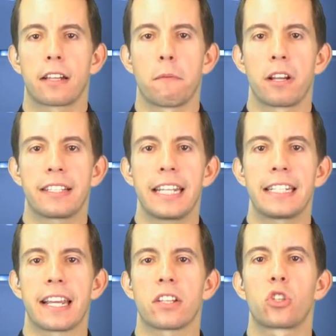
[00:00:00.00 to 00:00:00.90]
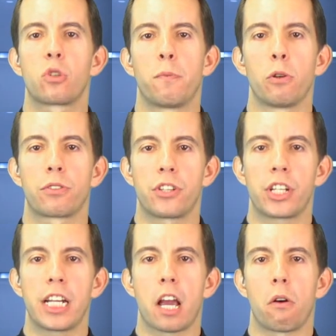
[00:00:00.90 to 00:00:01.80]
Come on, it's easy. It's
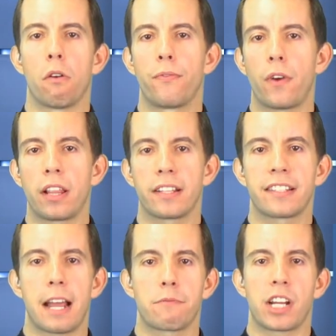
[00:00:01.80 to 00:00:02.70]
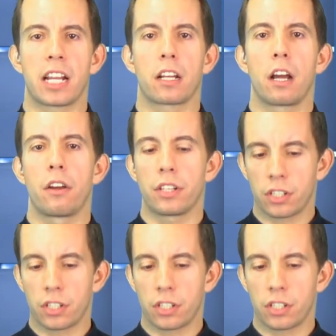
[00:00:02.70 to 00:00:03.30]
Sportuccino, or find the Snapchat code.